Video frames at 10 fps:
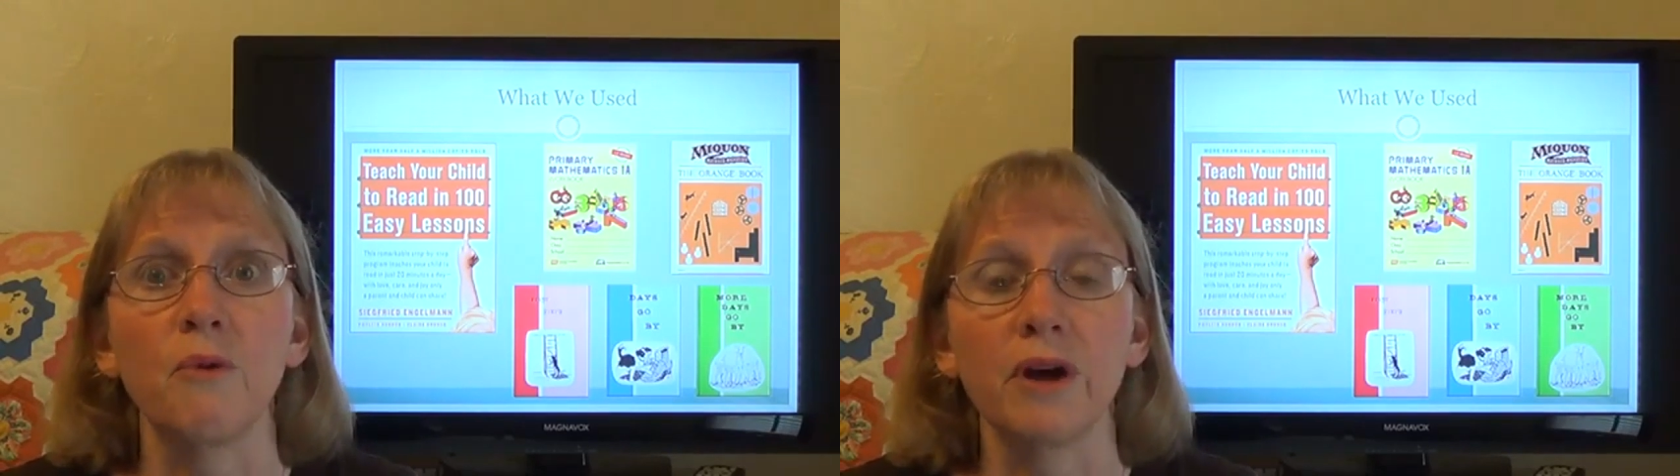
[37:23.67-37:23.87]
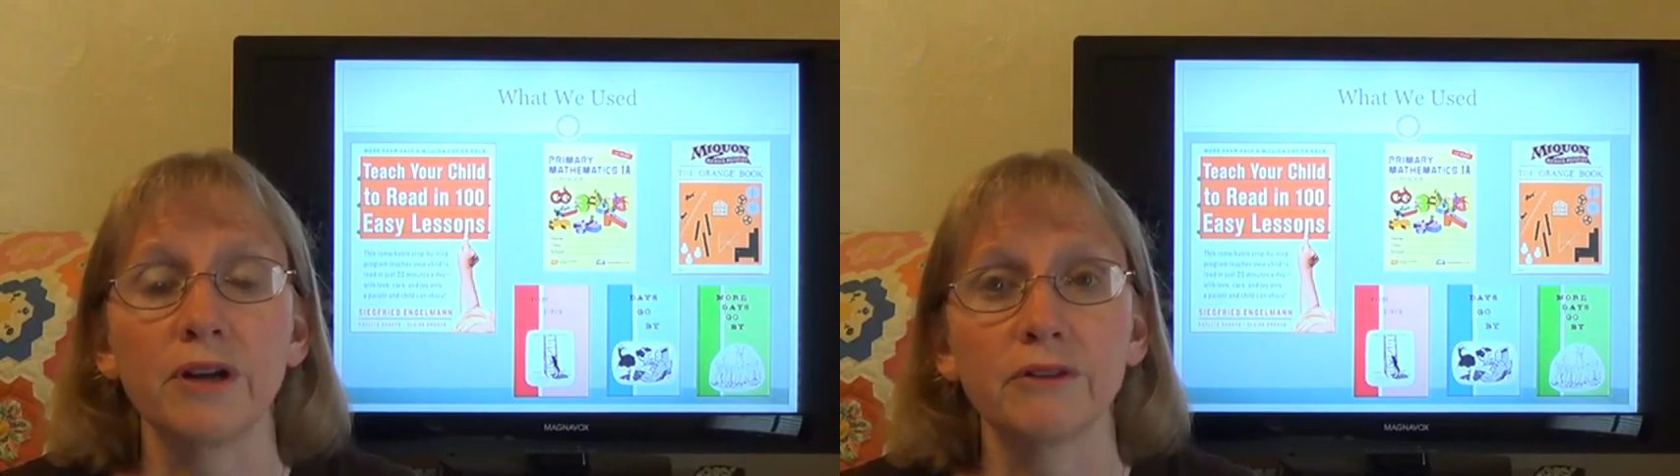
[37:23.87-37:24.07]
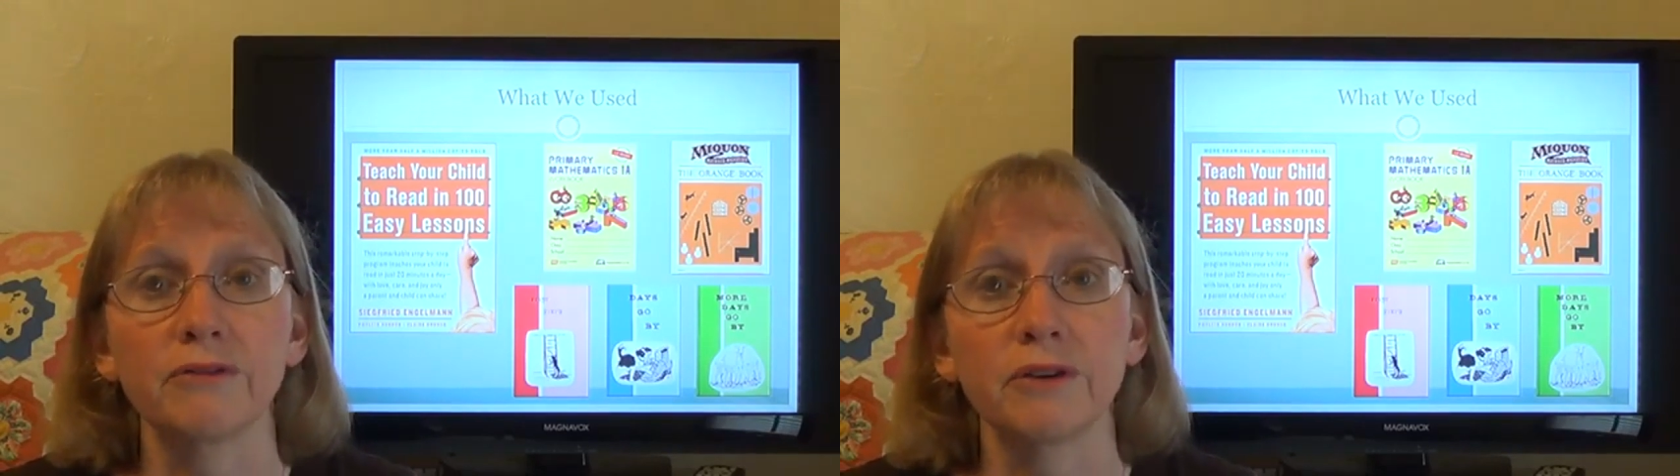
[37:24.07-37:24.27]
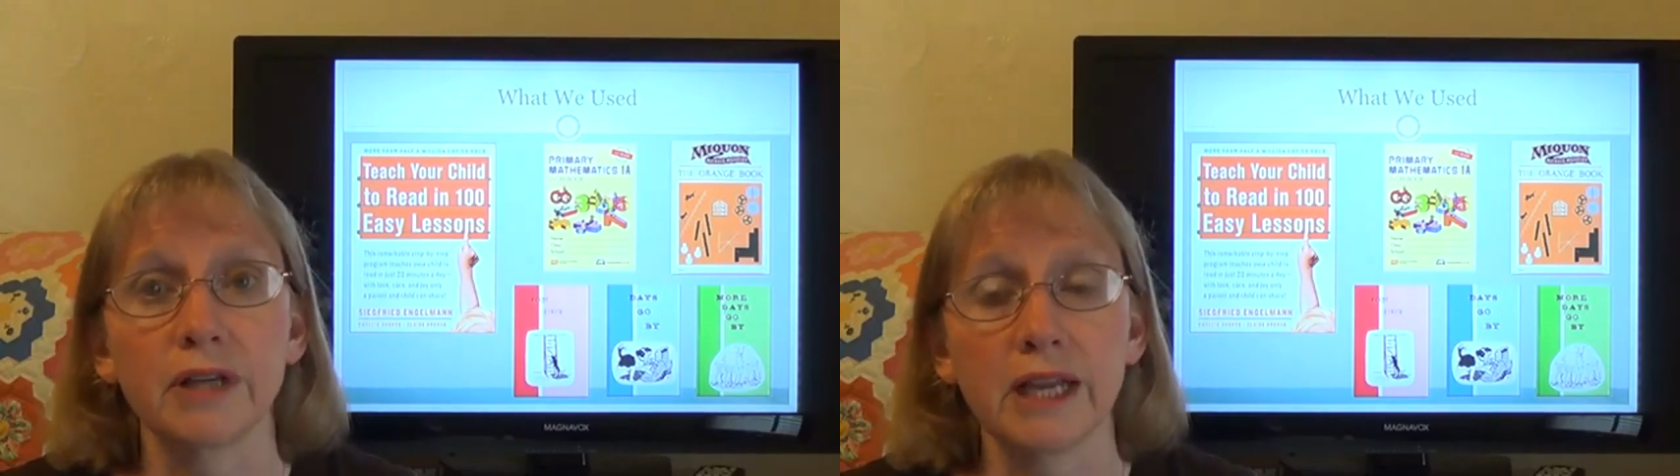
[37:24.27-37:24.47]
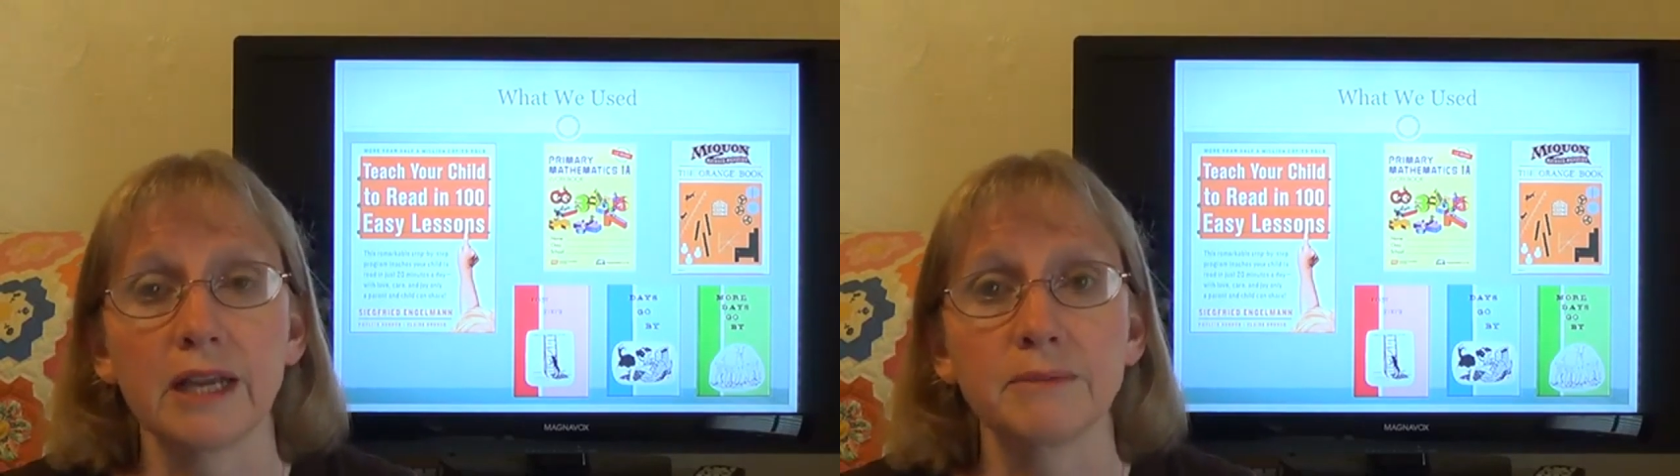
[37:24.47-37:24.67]
wonderful
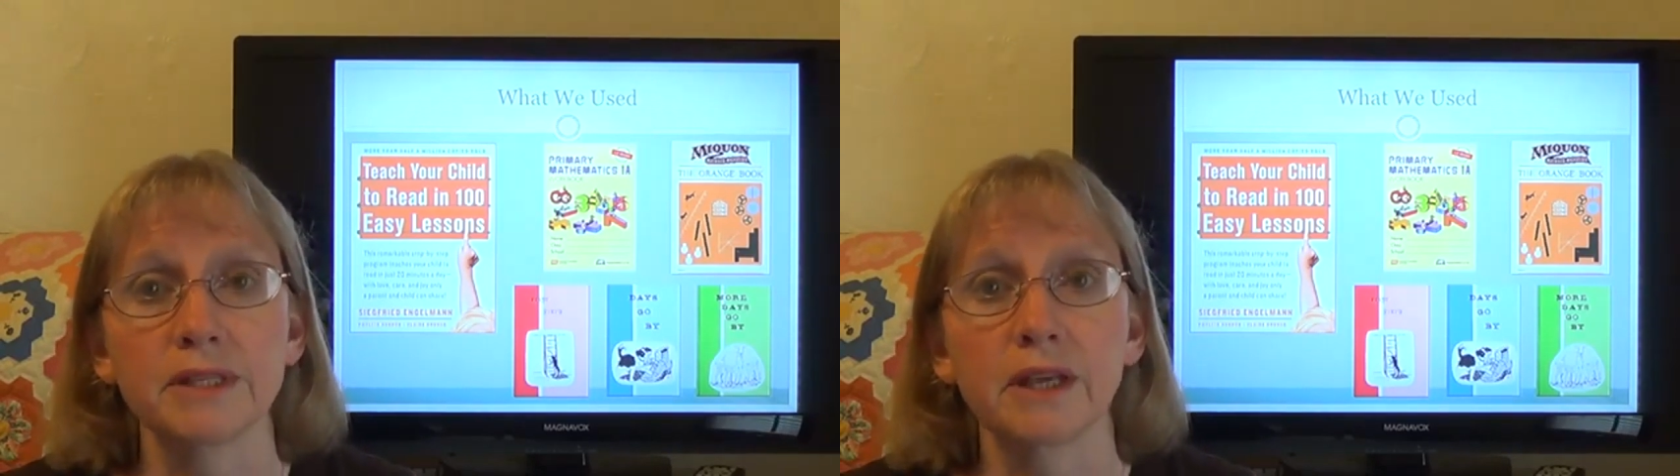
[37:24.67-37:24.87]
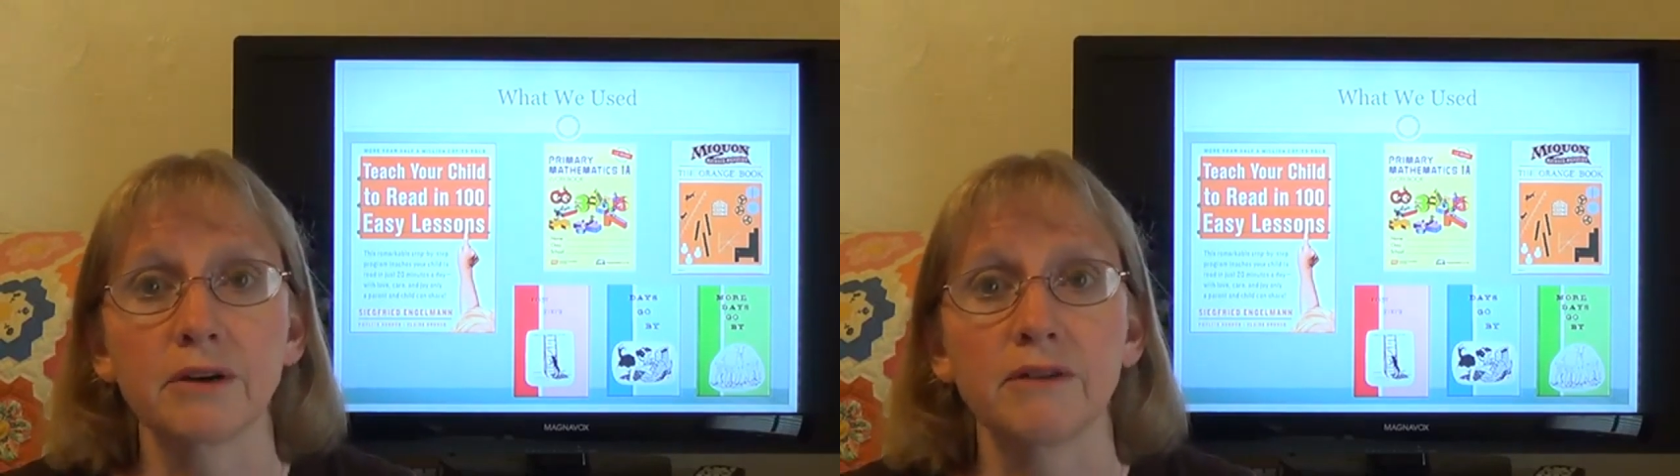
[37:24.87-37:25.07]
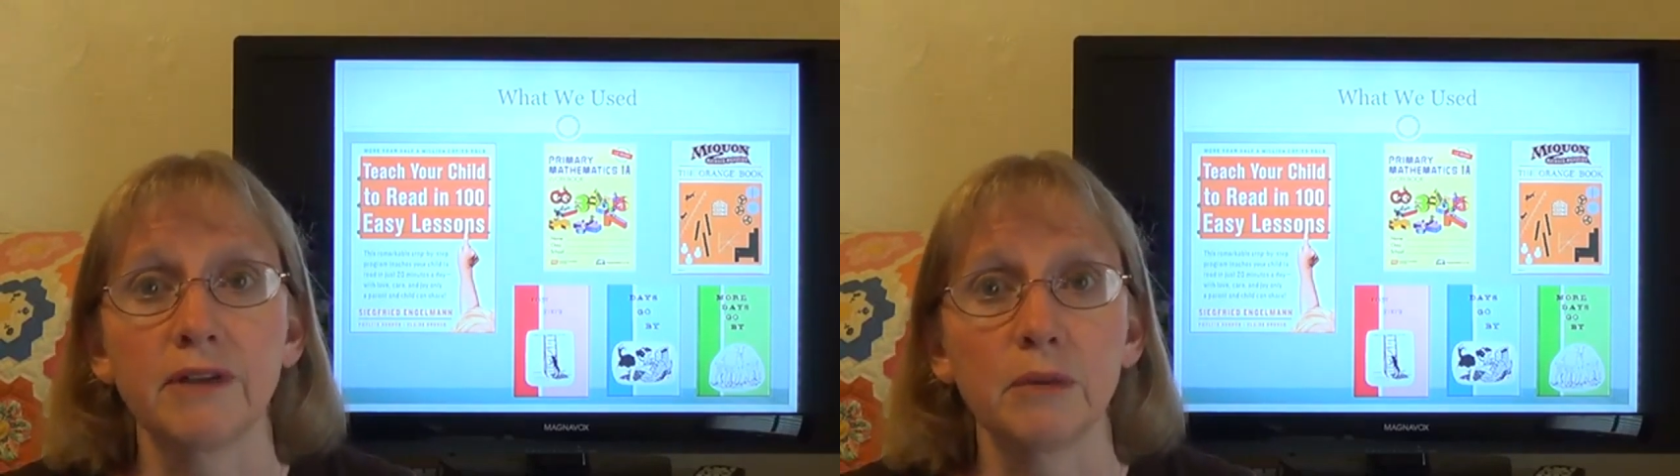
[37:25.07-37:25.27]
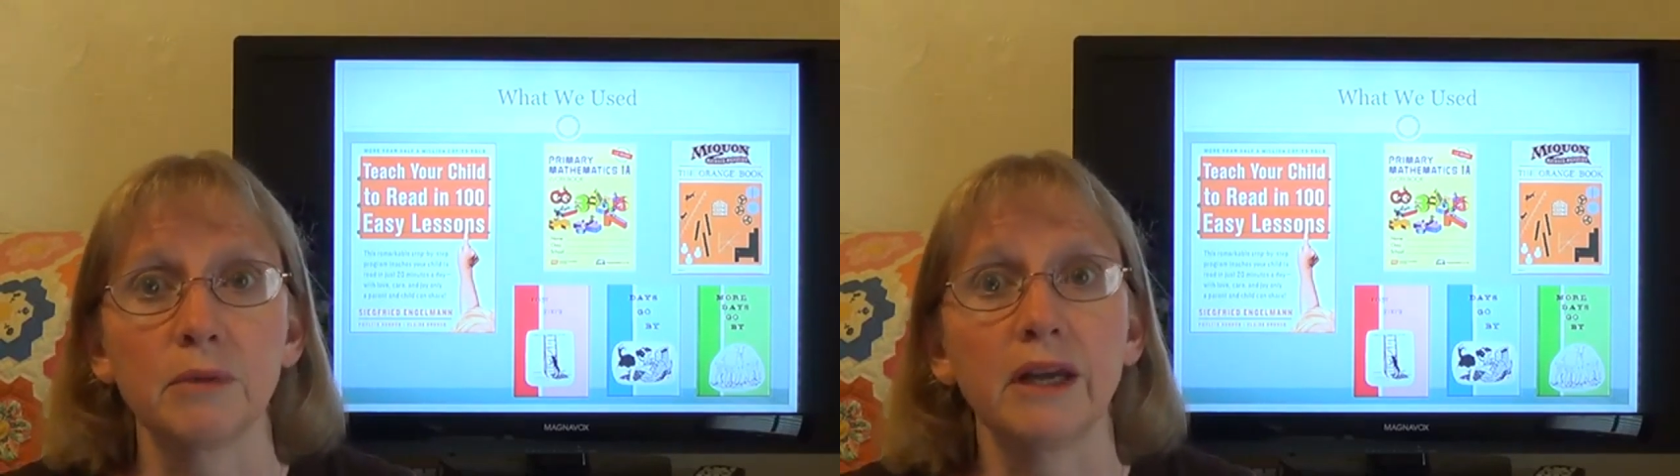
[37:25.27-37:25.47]
games that are available.